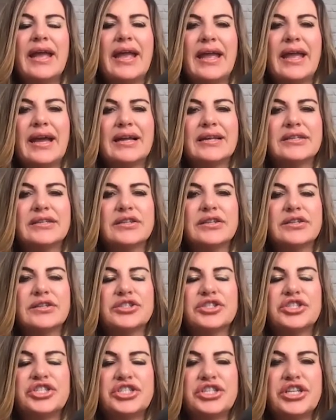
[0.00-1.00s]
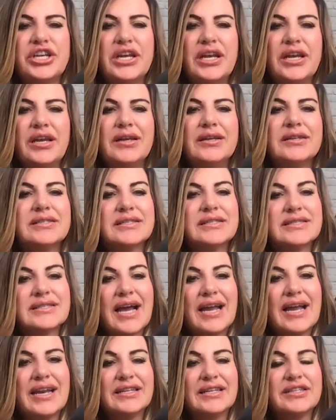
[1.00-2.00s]
and she
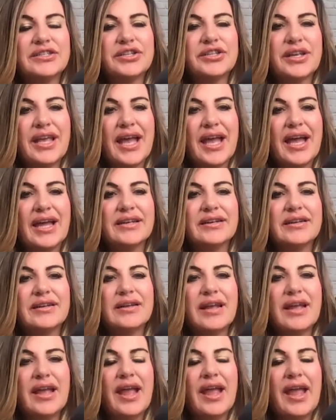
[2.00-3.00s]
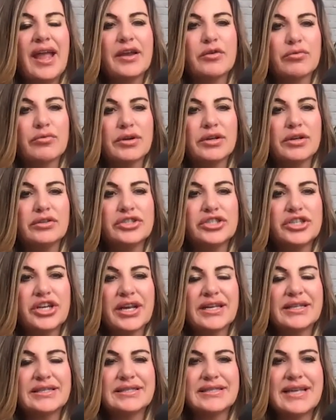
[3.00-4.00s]
decided to get a grilled
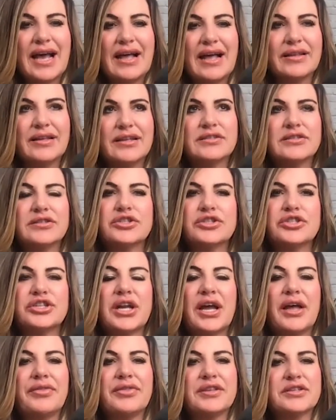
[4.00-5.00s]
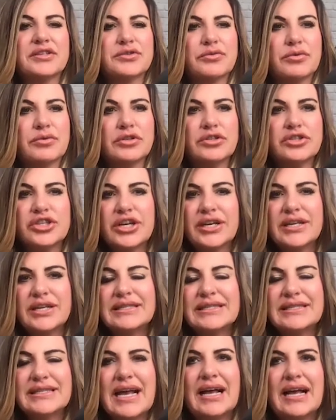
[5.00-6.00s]
chicken salad. So she got this grilled
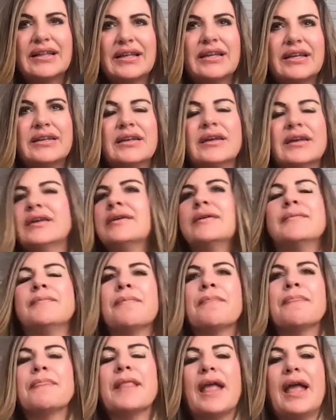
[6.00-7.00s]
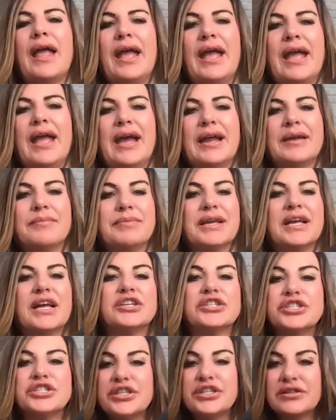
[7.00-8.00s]
chicken salad. And
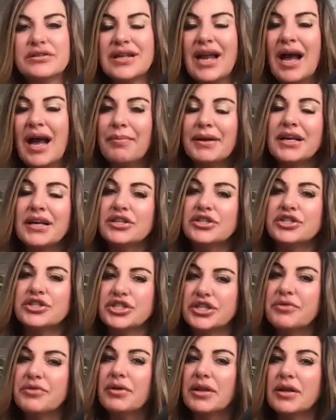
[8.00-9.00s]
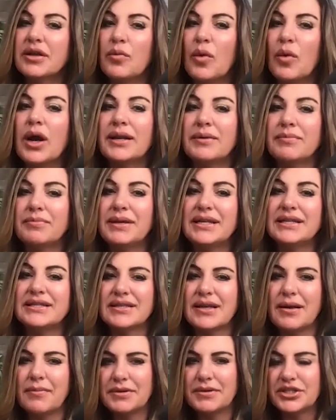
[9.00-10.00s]
because she, not because she really wanted
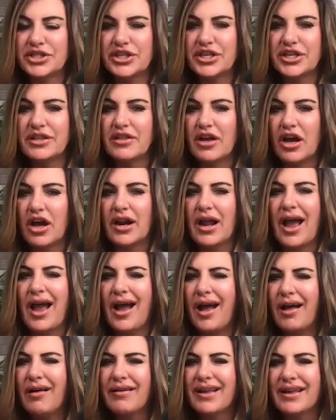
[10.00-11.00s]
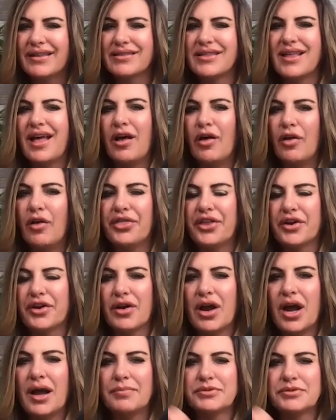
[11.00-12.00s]
pizza, but she thought, I'll get the
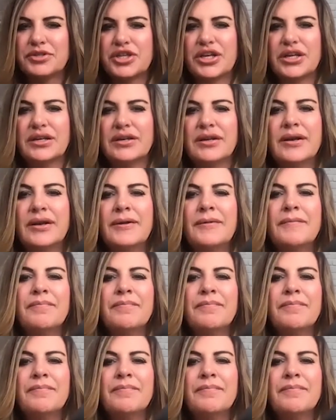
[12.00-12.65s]
healthier option.